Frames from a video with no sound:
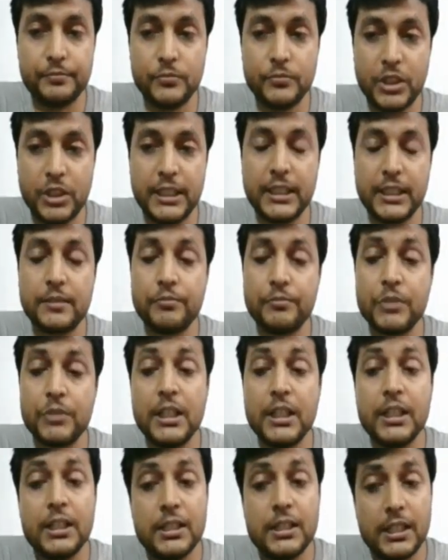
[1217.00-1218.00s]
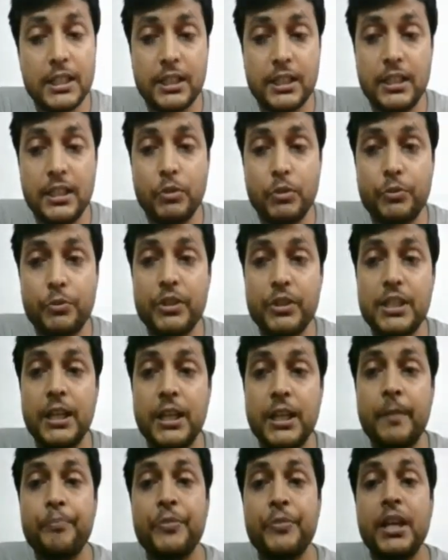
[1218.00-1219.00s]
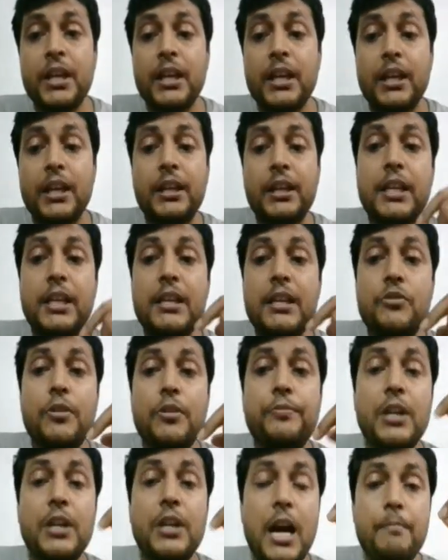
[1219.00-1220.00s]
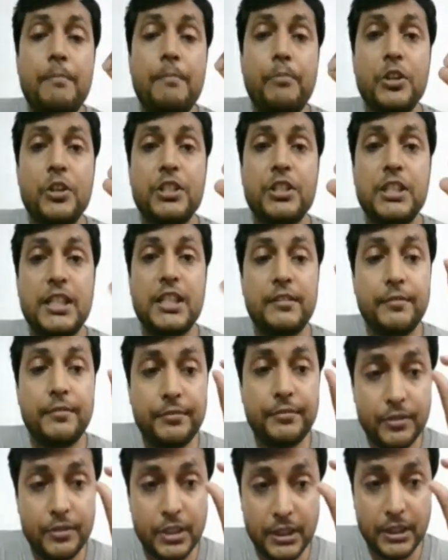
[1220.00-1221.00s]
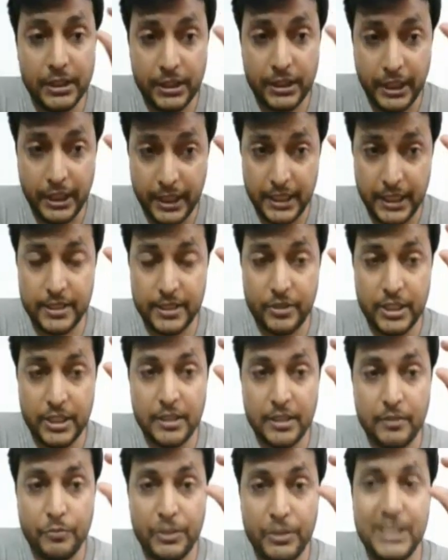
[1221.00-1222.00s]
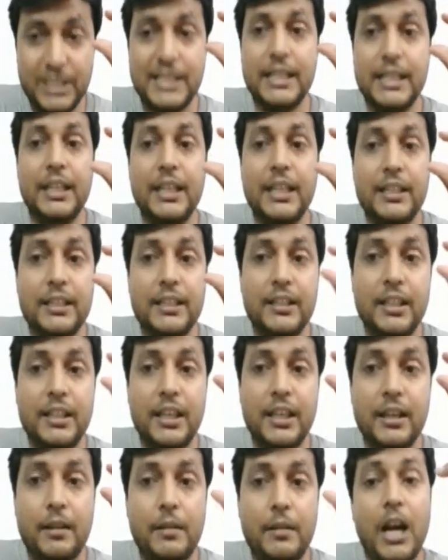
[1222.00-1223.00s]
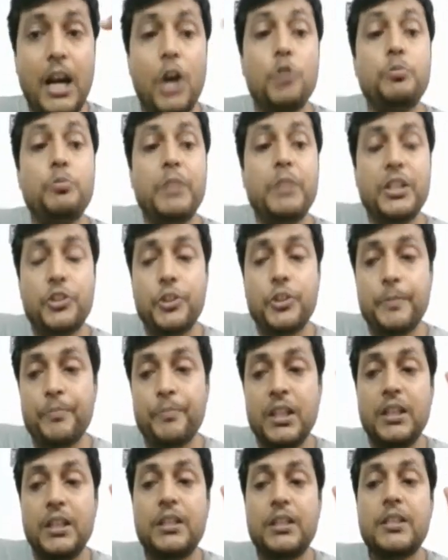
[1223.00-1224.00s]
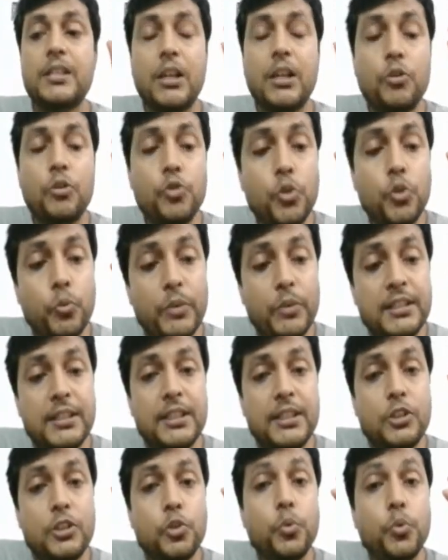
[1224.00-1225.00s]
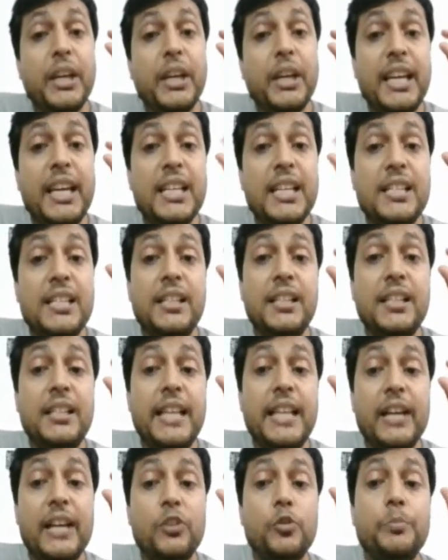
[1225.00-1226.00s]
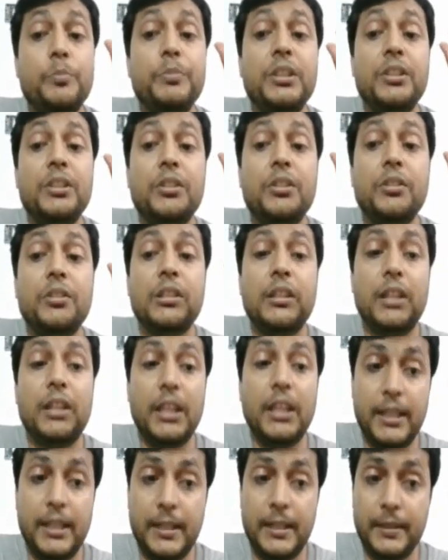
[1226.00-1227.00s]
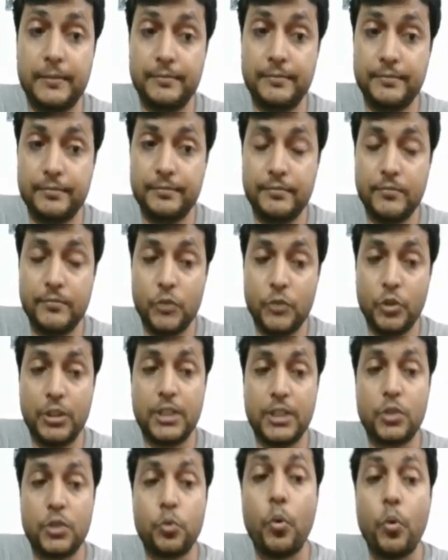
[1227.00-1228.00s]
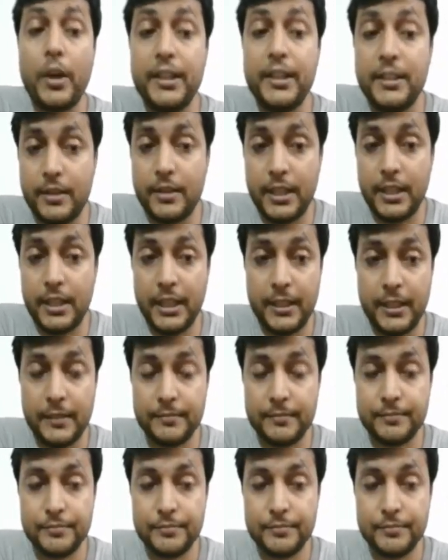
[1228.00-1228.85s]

Correct? Secondly, what we see in case of gram-positive, the thickness, right? We say it is thick. How much? It is around 20 to 80 nanometers thick. So it is quite thick.